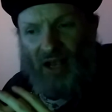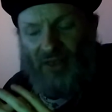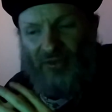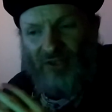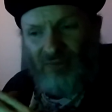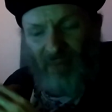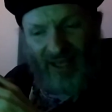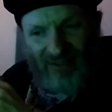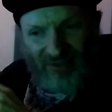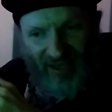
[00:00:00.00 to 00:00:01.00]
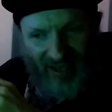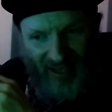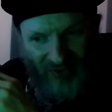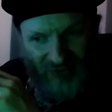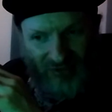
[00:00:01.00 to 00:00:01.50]
This band
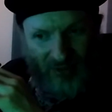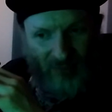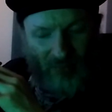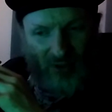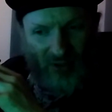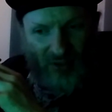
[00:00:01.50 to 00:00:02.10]
has some